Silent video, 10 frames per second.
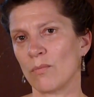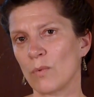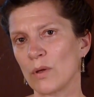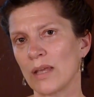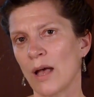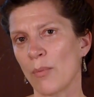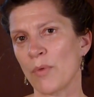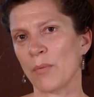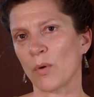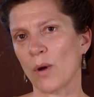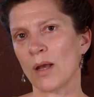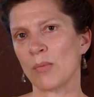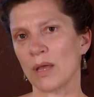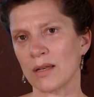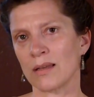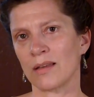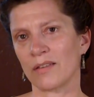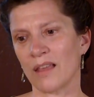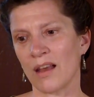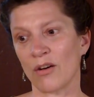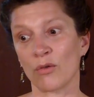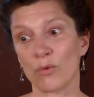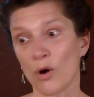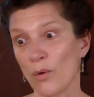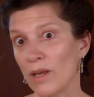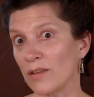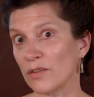really help them quite a bit as they are growing